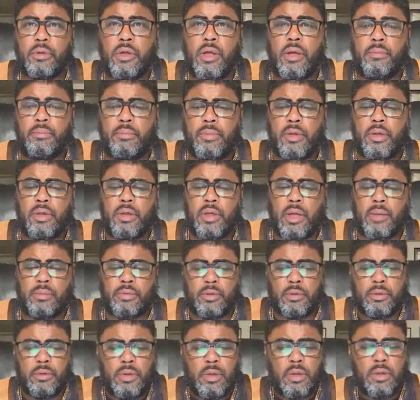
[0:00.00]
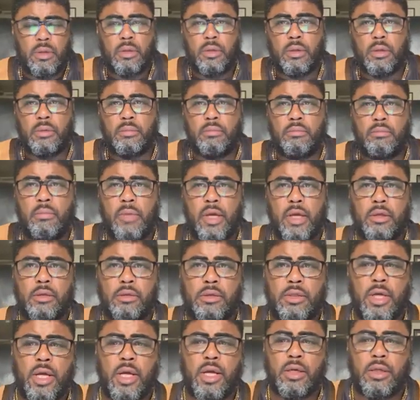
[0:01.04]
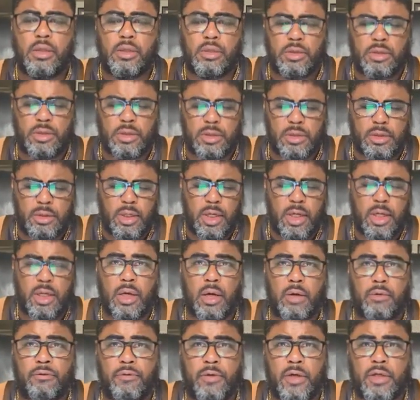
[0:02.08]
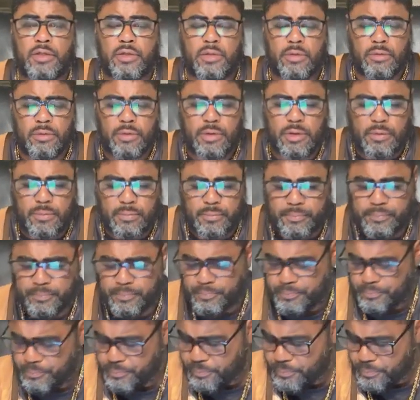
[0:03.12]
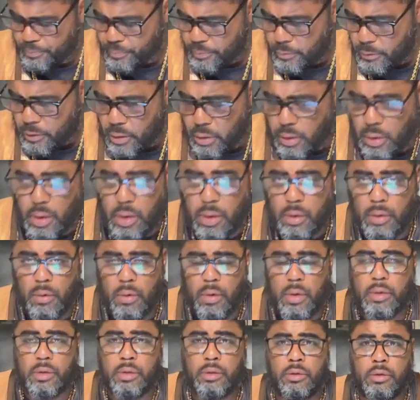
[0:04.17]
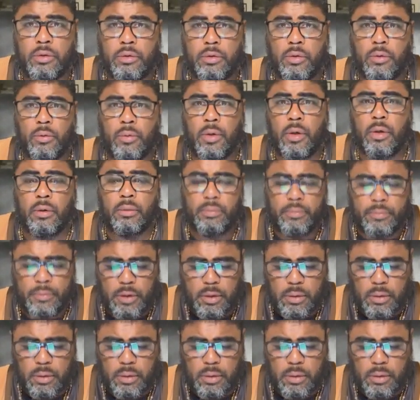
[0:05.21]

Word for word: and being able to maintain and sustain our vessels in order to do the work.